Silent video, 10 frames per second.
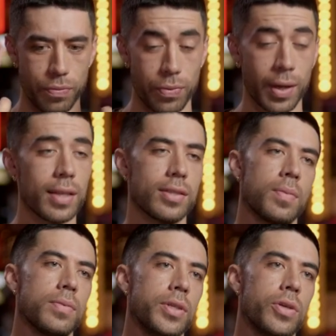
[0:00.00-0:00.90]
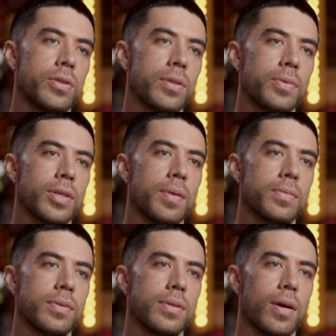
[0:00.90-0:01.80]
forget some, you know,
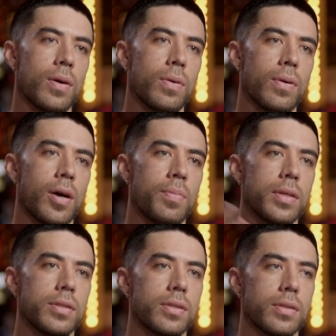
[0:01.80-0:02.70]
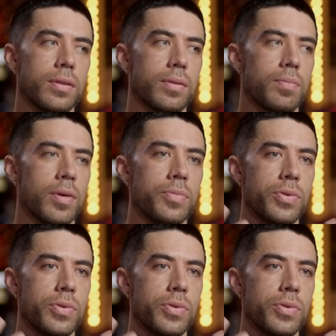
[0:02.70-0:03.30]
sometimes how how much my